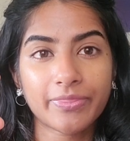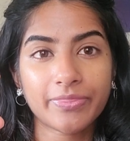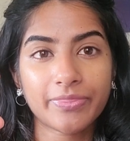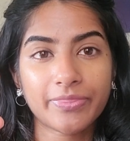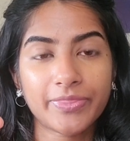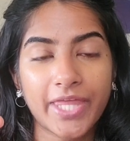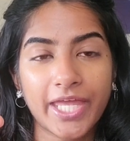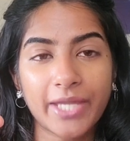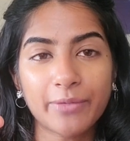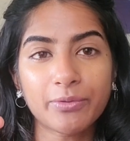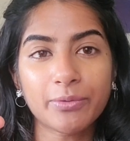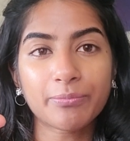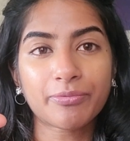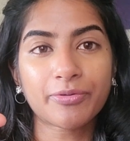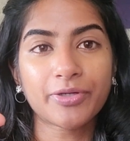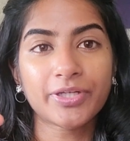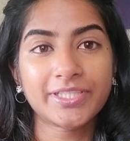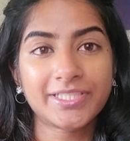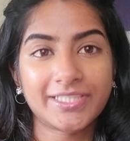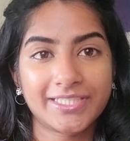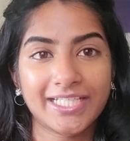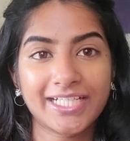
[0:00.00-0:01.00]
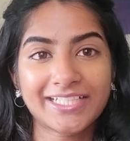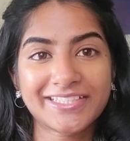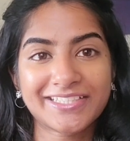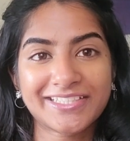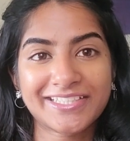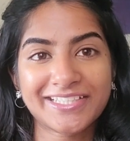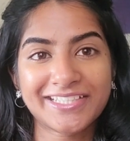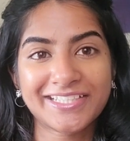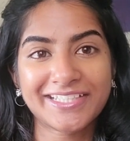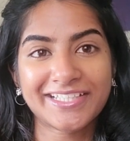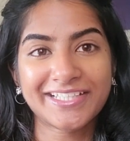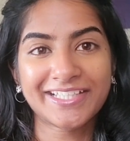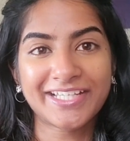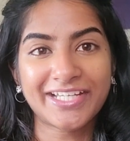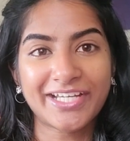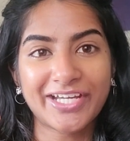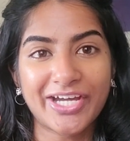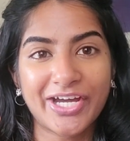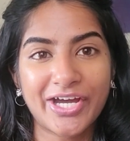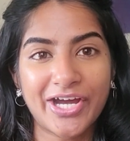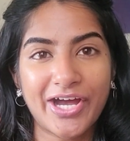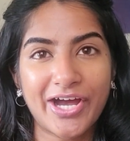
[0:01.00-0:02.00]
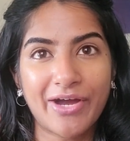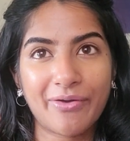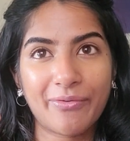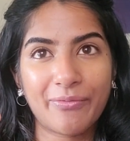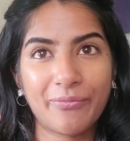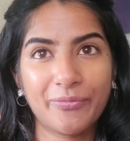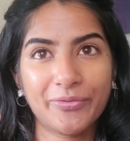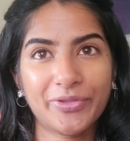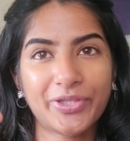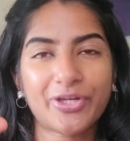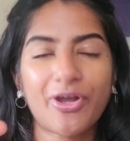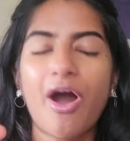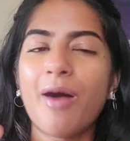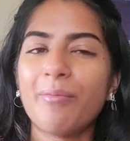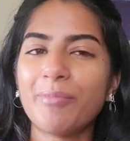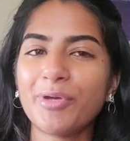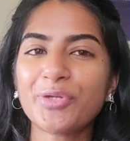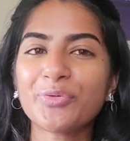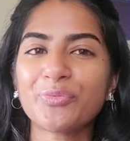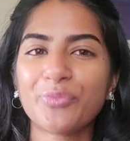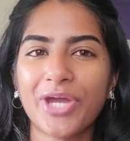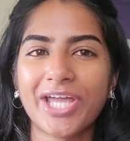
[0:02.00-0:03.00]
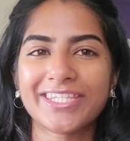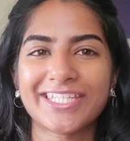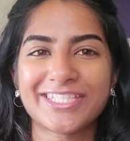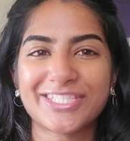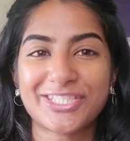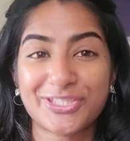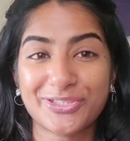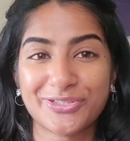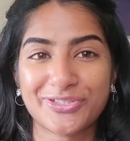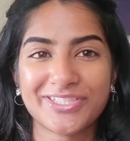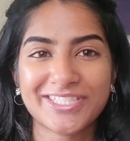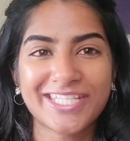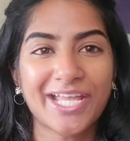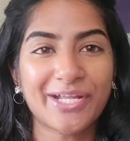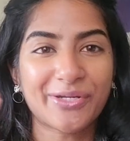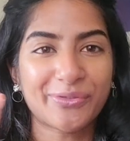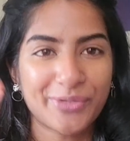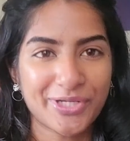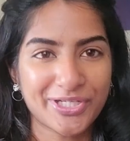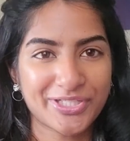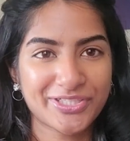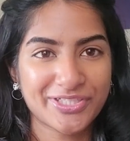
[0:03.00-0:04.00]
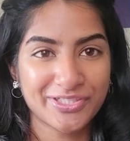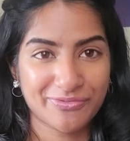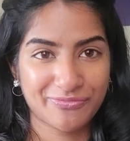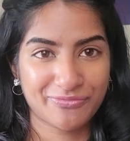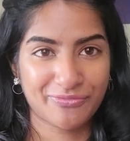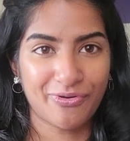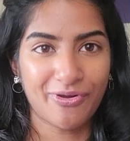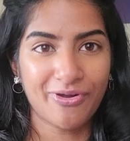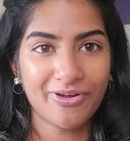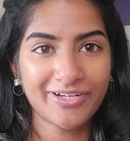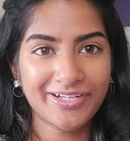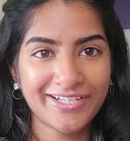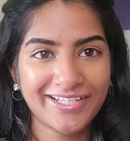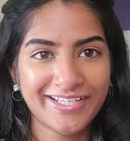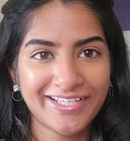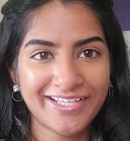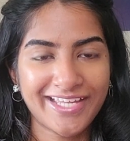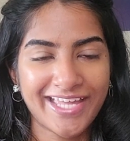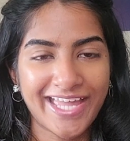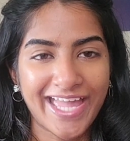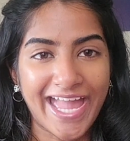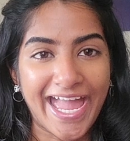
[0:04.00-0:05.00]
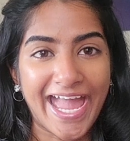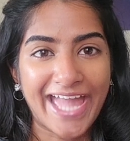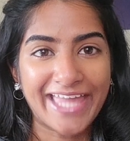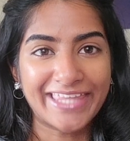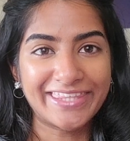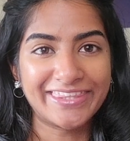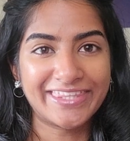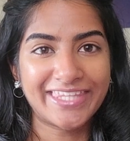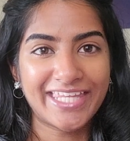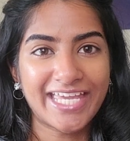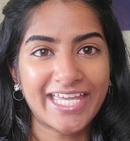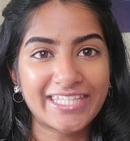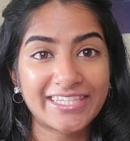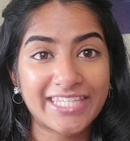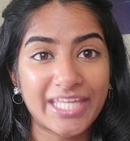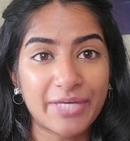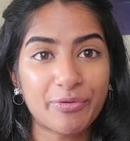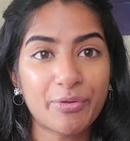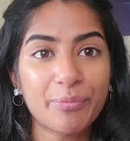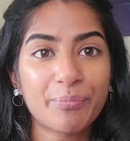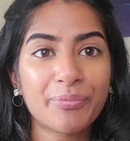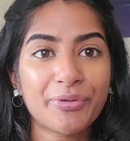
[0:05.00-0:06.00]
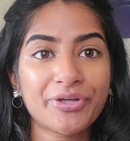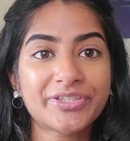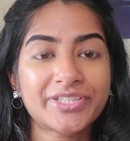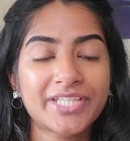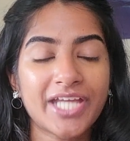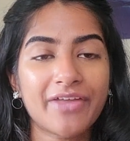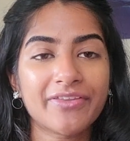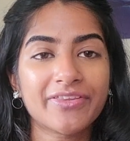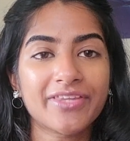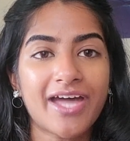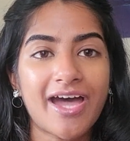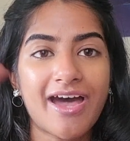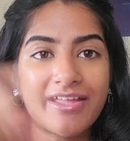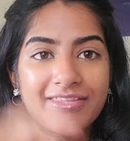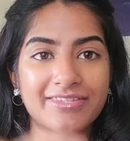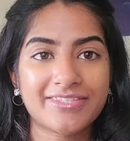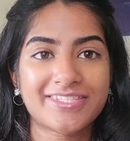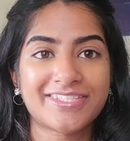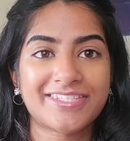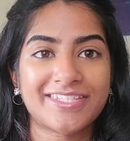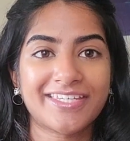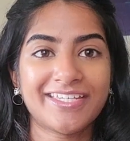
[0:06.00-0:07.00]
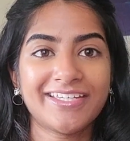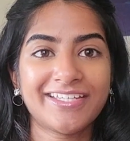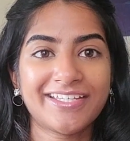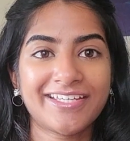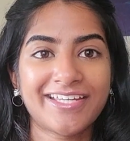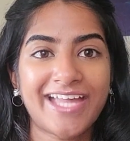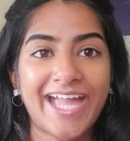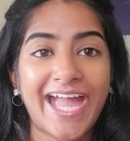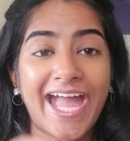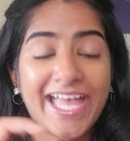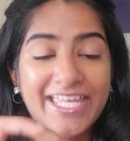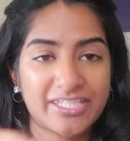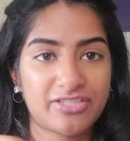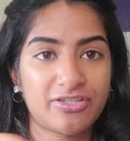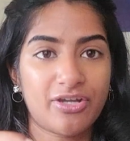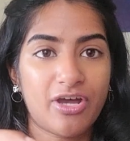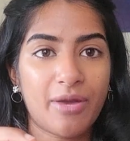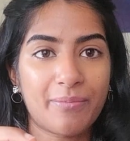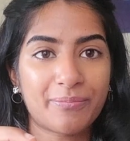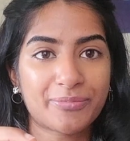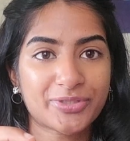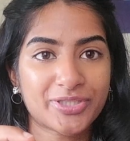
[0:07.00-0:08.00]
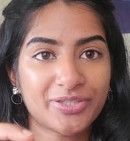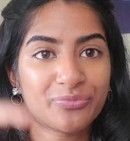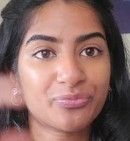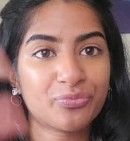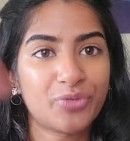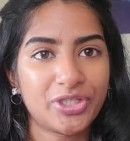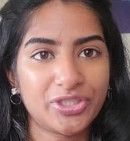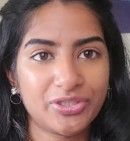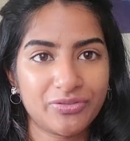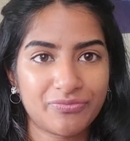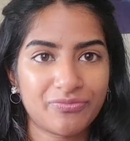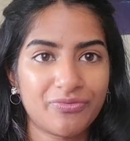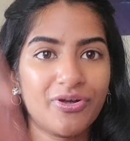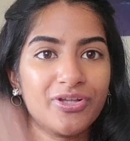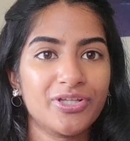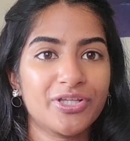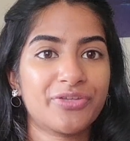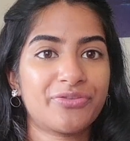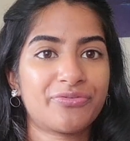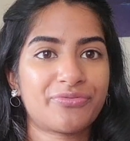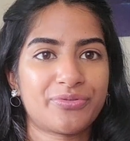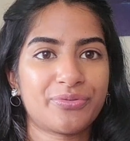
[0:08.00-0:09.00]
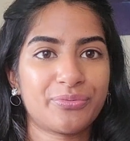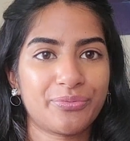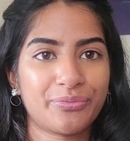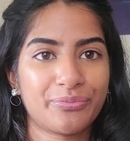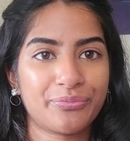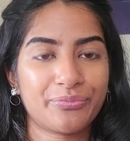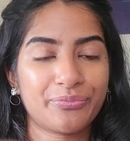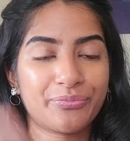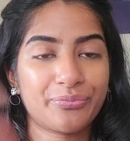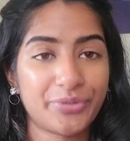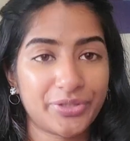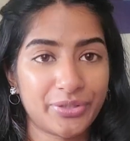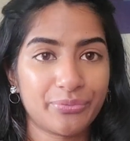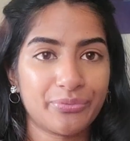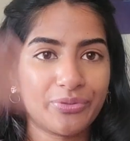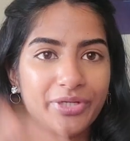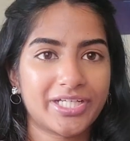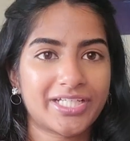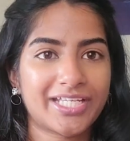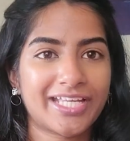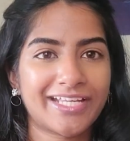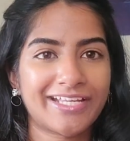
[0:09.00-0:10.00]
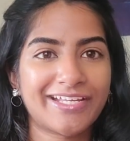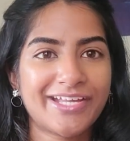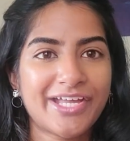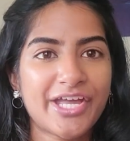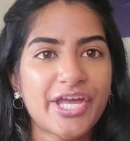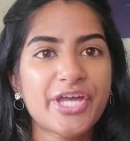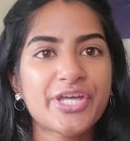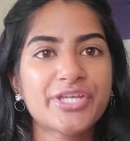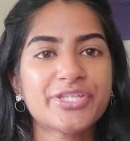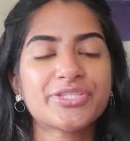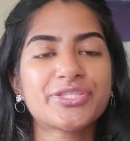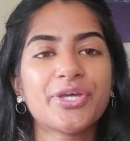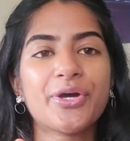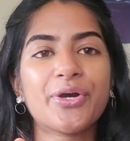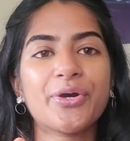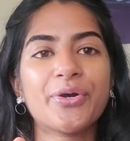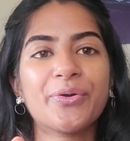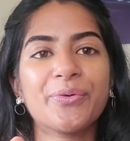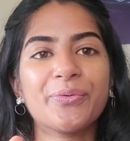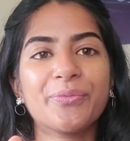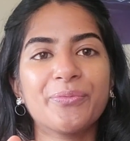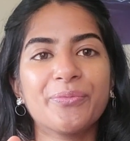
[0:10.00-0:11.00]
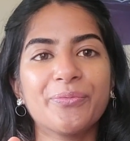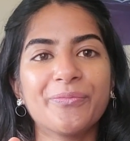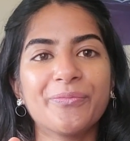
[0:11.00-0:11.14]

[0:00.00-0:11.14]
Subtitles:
they will predict the common way that students get questions wrong, and then they will put down the answer as an option when you follow through with the working. So